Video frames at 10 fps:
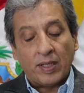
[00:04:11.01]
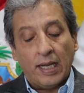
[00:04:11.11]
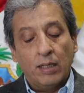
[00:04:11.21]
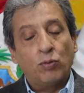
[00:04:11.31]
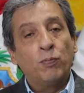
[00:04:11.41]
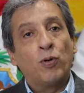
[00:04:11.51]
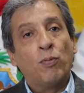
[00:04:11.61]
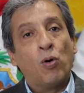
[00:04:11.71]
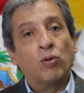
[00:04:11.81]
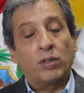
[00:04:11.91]
and to
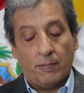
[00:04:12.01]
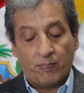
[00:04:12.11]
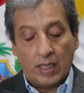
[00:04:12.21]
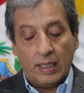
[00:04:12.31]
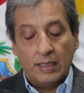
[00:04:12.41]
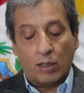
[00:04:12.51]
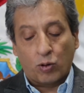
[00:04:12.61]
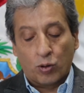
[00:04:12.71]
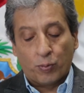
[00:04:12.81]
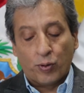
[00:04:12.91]
promote in the
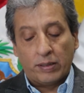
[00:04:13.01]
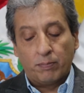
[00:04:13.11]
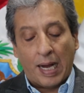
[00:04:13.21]
corporate